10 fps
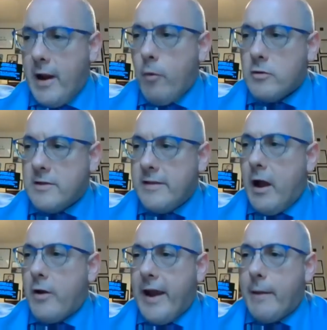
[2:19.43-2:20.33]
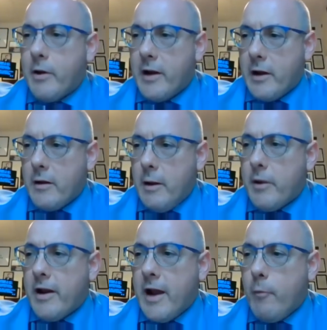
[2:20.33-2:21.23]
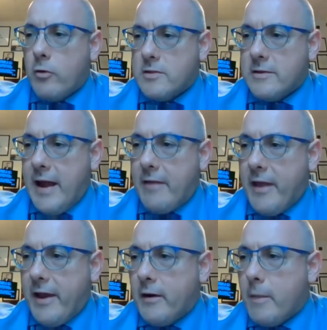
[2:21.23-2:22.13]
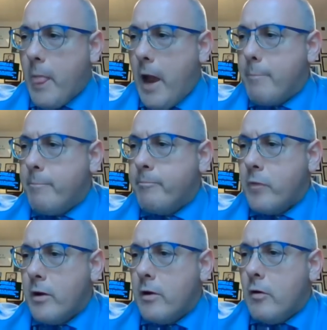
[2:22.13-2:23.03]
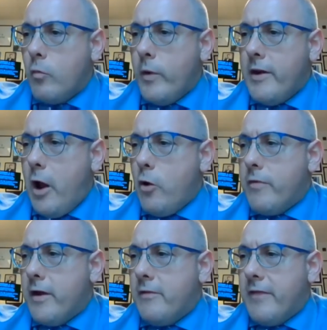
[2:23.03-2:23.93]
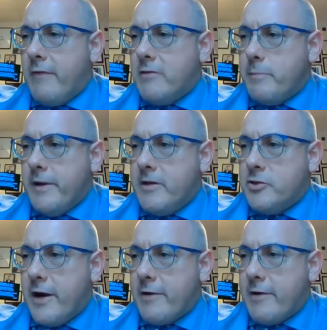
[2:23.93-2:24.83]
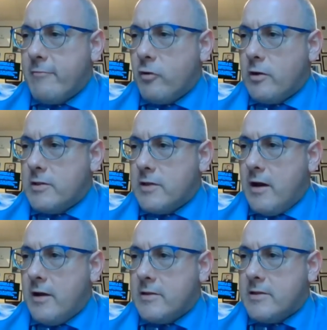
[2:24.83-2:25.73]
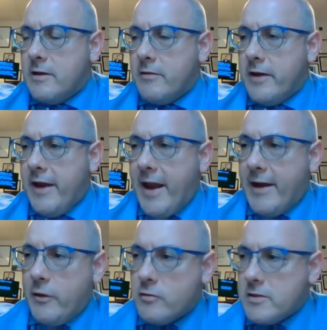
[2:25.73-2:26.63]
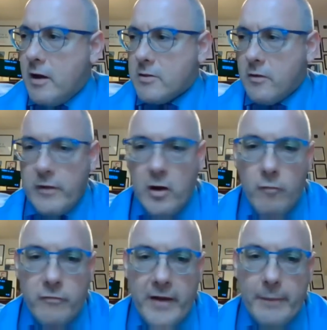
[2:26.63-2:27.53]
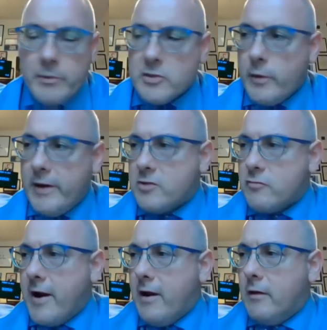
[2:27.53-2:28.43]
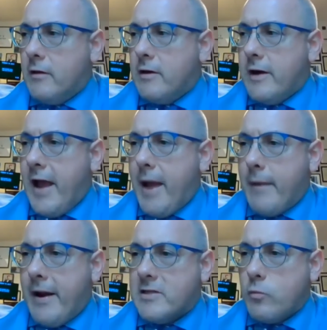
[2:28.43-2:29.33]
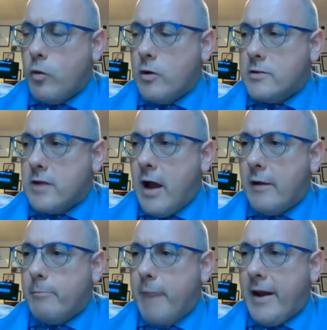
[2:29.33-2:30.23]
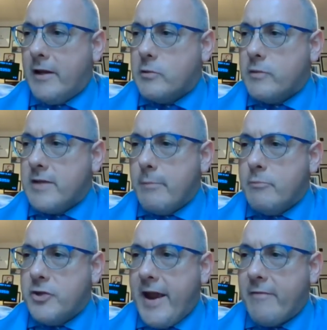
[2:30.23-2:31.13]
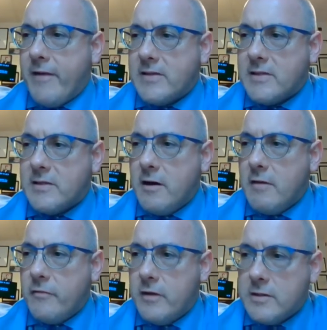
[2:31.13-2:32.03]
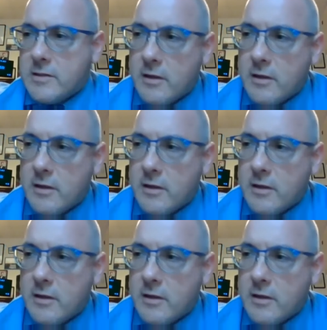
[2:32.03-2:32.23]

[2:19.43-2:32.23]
on to that. Okay, I'm going to come on to that then. We know that there has been general concerns that the NEU stance on the conflict between Israel and Hamas was unbalanced, with some JFS staffers